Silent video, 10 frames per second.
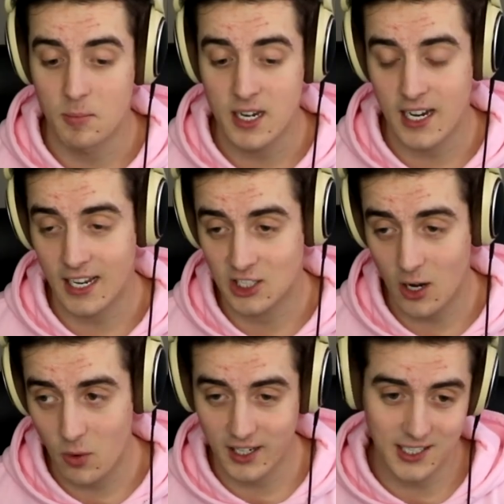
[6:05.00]
meaning I
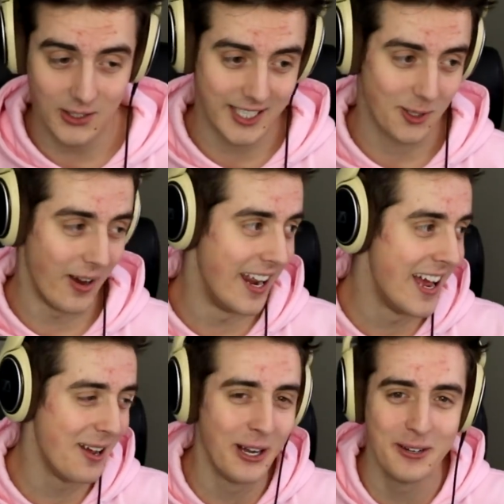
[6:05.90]
don't want to do this one,
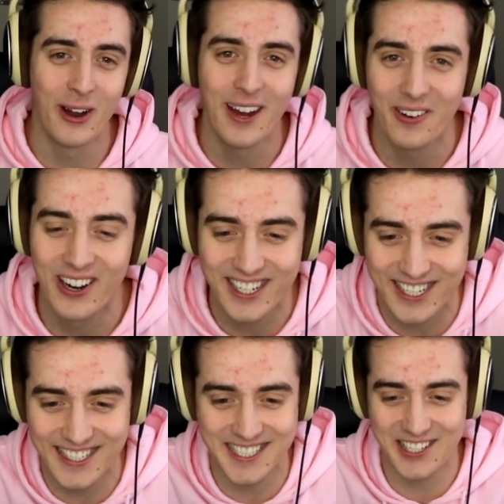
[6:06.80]
but we're
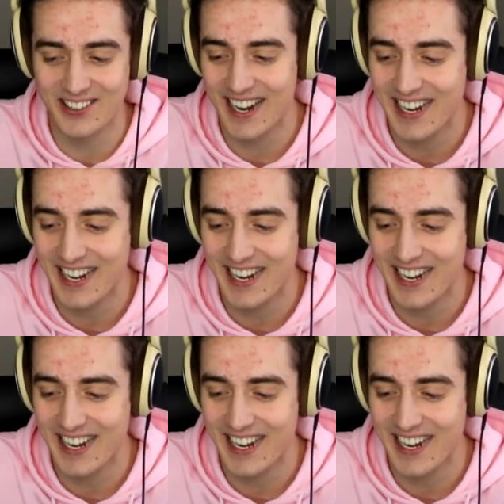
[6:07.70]
gonna do it